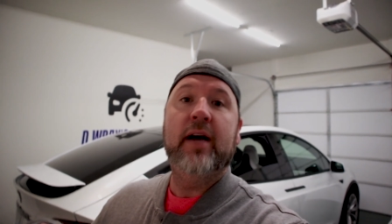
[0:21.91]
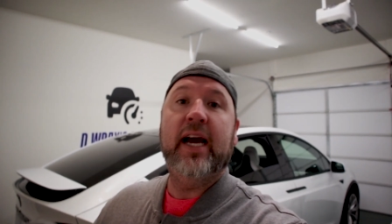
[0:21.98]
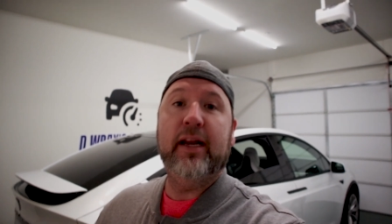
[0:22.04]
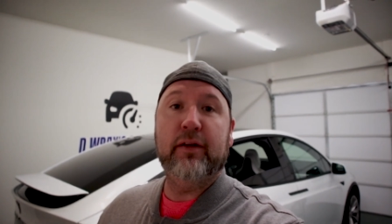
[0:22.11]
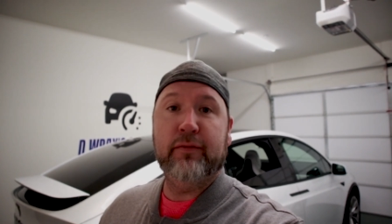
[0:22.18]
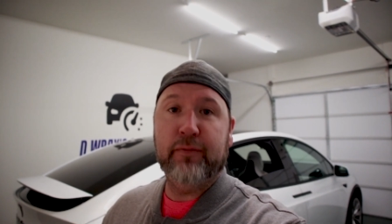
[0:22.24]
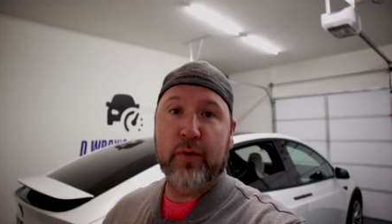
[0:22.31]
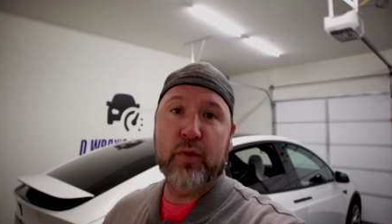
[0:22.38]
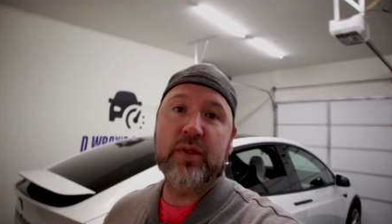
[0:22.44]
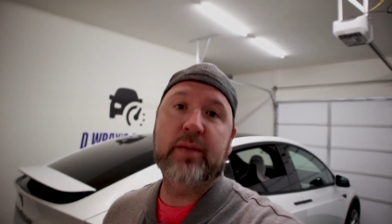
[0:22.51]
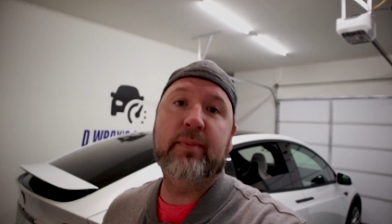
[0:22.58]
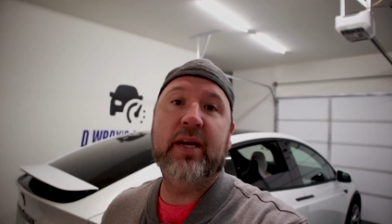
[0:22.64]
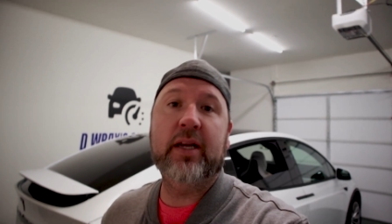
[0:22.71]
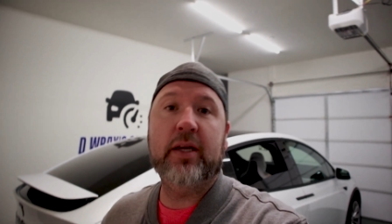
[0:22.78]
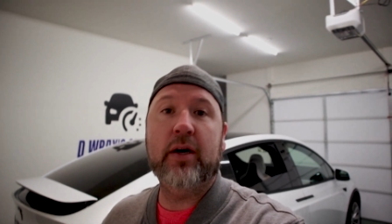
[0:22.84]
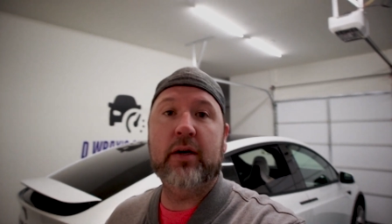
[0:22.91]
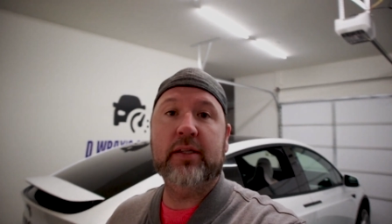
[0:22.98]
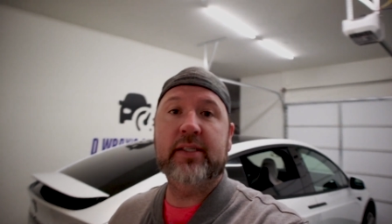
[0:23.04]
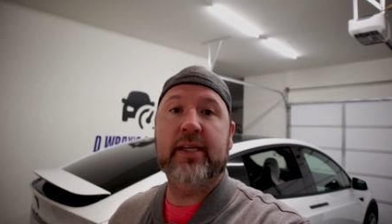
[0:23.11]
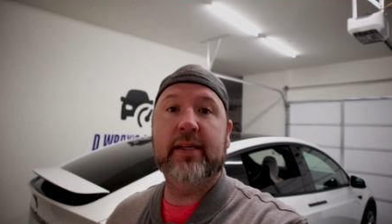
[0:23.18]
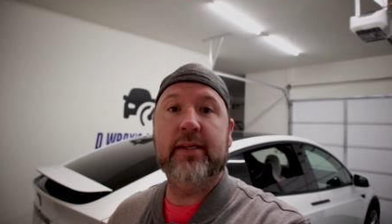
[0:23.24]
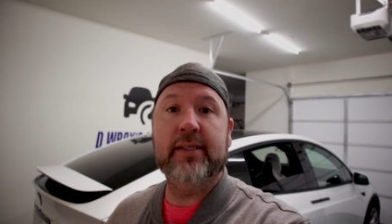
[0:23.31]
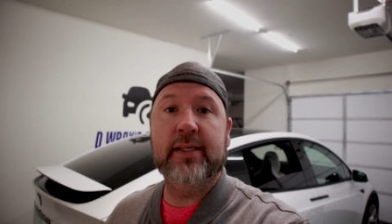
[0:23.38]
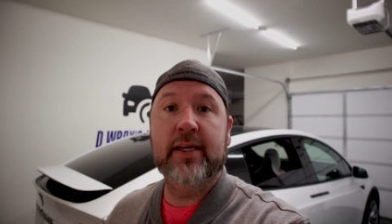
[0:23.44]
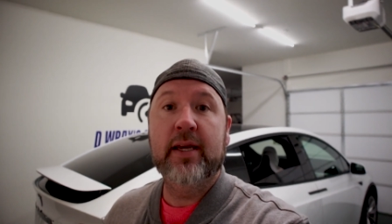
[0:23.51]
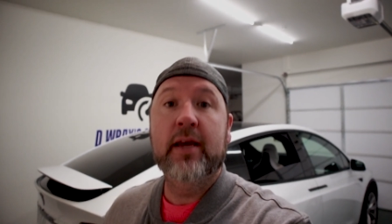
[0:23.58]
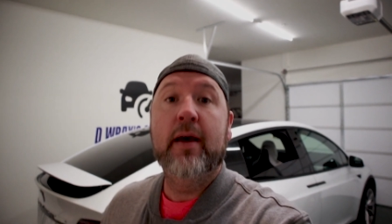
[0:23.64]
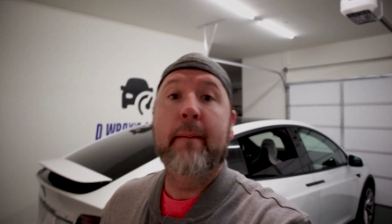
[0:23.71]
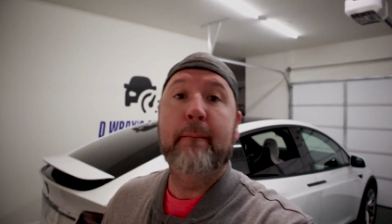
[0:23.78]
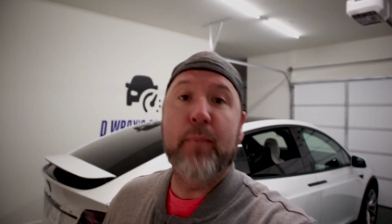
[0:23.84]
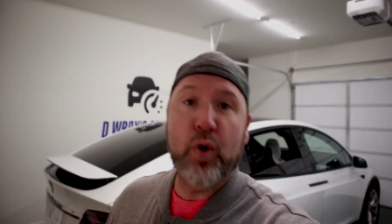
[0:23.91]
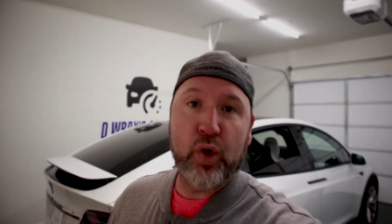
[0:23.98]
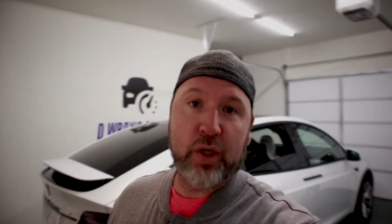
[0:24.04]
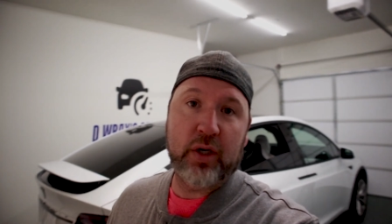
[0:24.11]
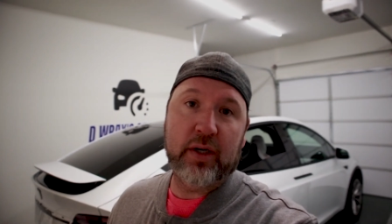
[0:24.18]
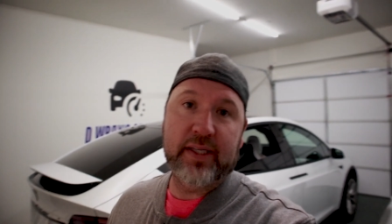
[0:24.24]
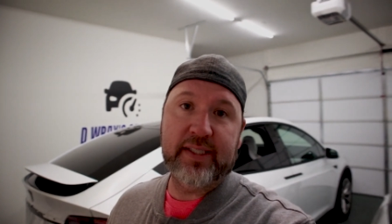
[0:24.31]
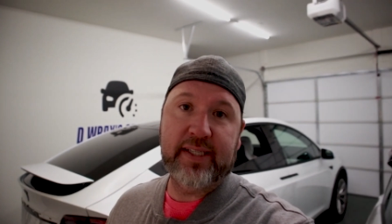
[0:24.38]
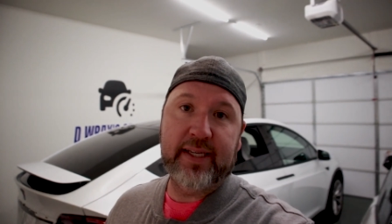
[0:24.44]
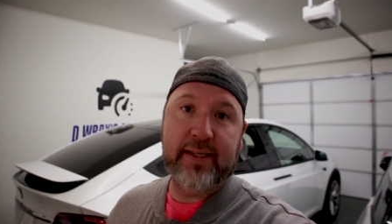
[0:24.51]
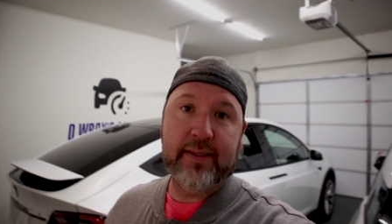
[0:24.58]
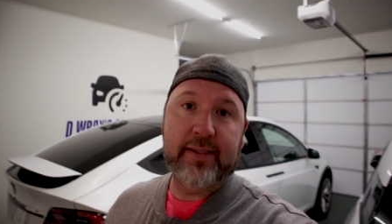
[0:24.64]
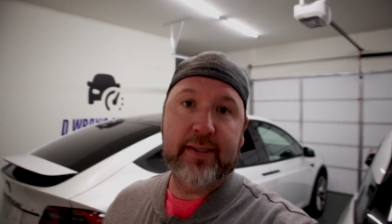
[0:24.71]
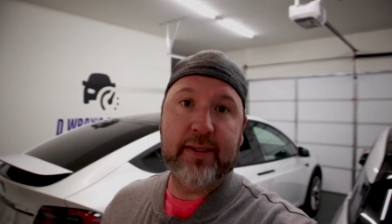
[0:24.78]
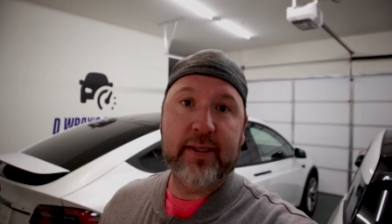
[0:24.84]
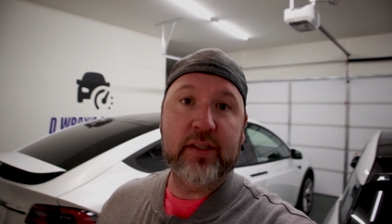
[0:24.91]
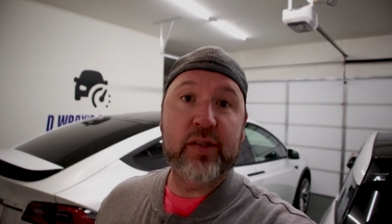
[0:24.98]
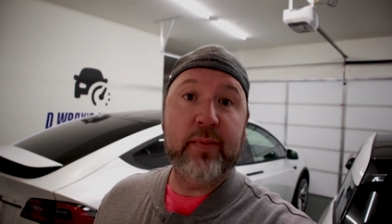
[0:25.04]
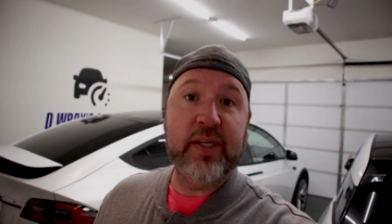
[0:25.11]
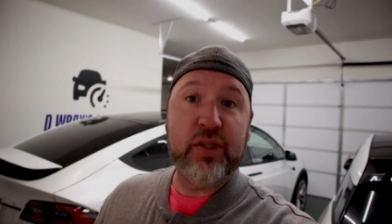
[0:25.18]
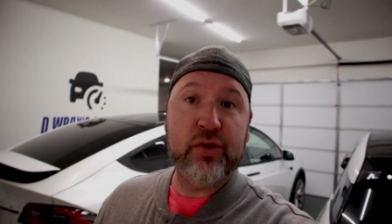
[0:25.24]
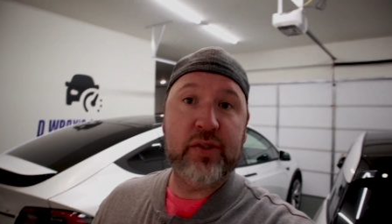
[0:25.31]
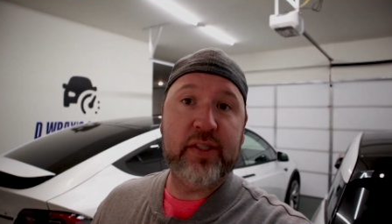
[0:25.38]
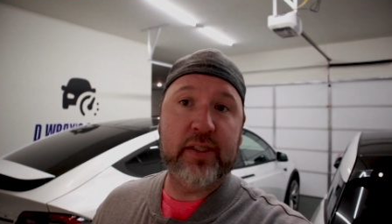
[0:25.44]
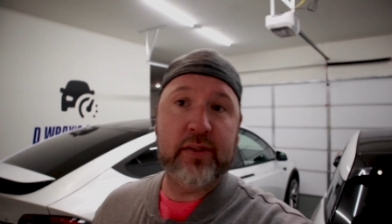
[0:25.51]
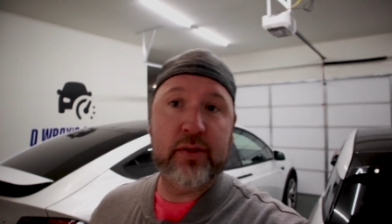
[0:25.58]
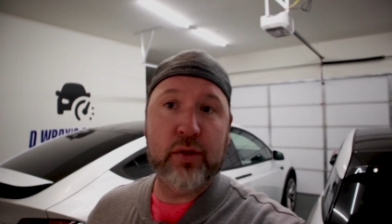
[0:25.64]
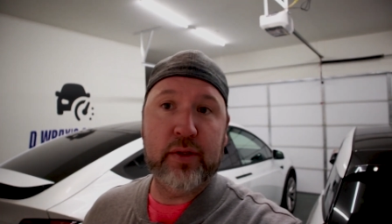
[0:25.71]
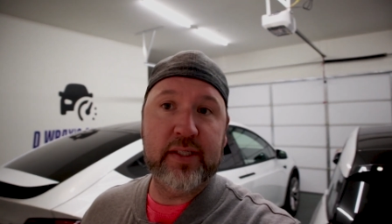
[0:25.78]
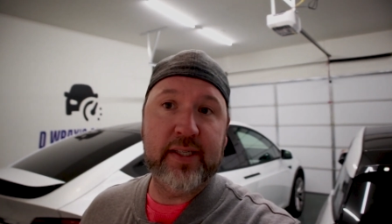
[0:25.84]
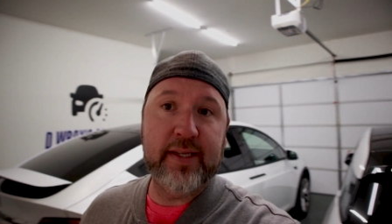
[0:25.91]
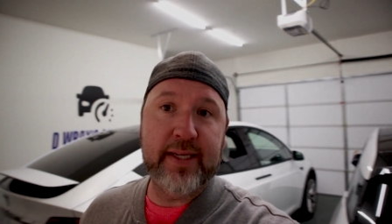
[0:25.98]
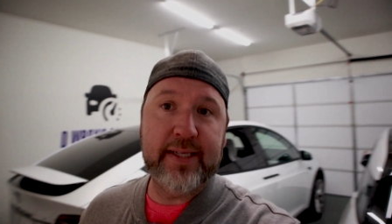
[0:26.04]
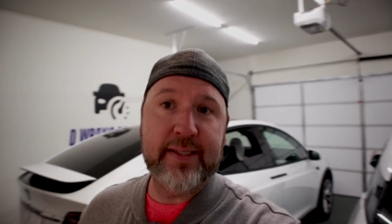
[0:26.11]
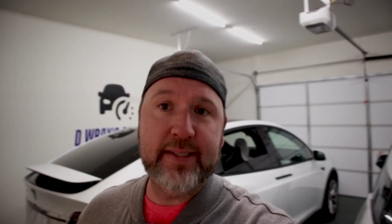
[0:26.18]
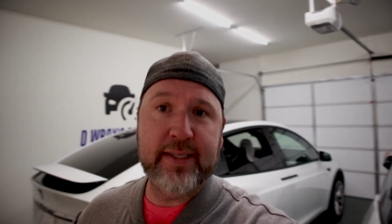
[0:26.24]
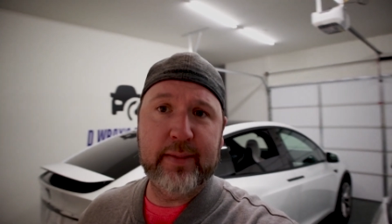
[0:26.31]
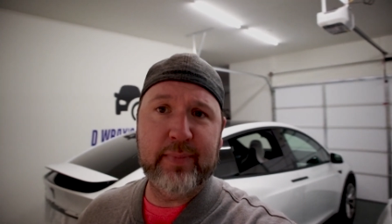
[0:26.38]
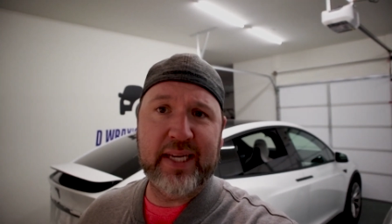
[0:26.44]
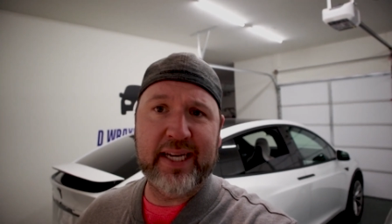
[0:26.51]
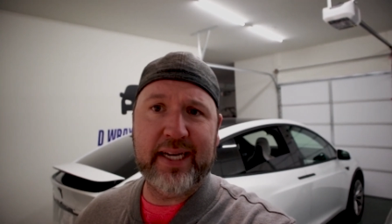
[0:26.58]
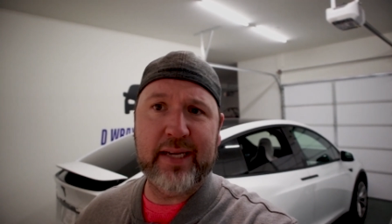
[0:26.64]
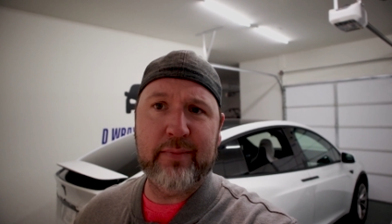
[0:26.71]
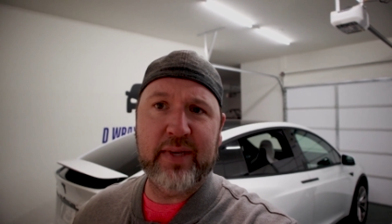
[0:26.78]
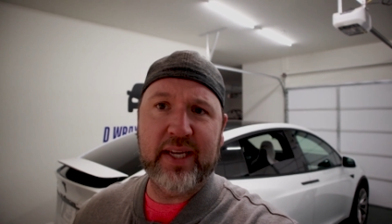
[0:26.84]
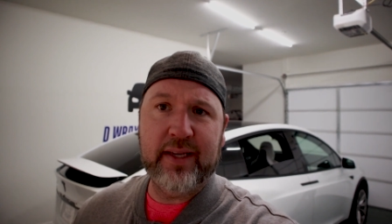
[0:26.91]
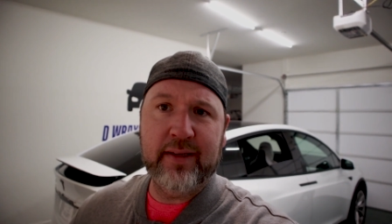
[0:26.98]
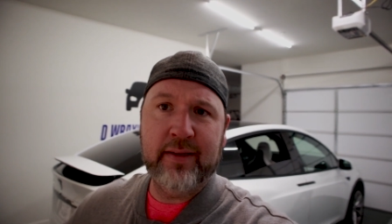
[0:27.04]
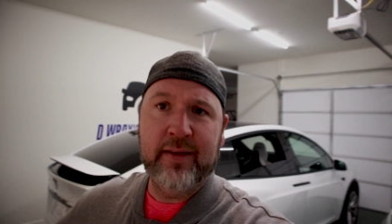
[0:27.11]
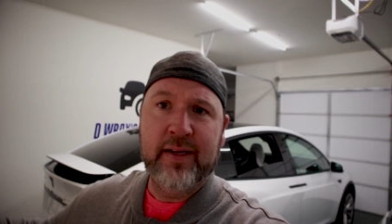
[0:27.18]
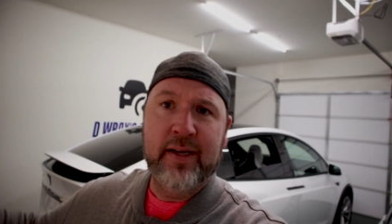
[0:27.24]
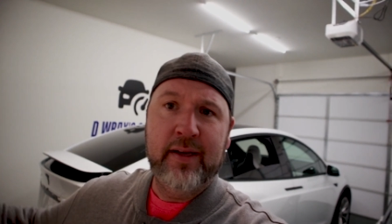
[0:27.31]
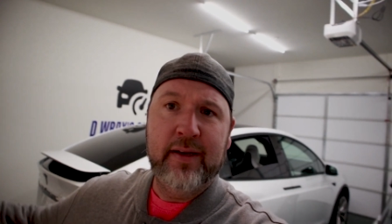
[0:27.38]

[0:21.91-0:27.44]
I look forward to better content, more content, and some interesting stories in nineteen behind me.